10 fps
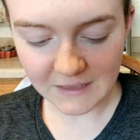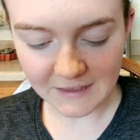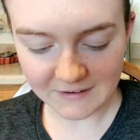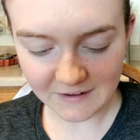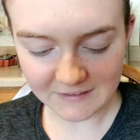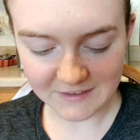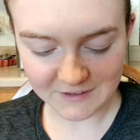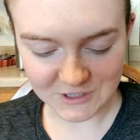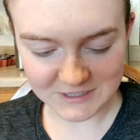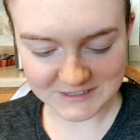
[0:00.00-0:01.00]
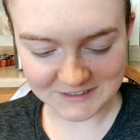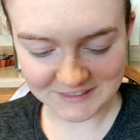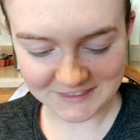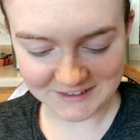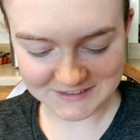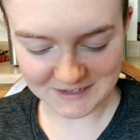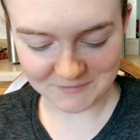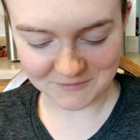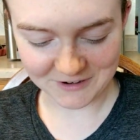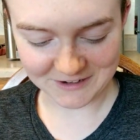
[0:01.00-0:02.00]
And I think Jason thinks
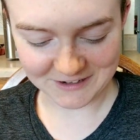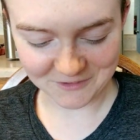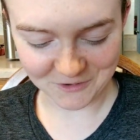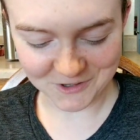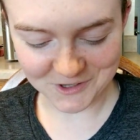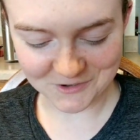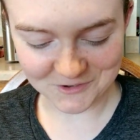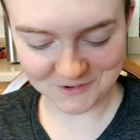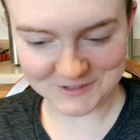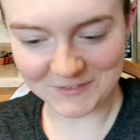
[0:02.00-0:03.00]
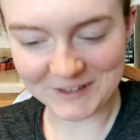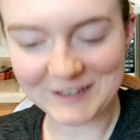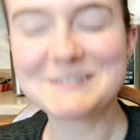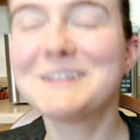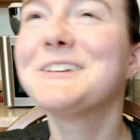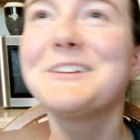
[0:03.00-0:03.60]
I'm funny or cute or something, because,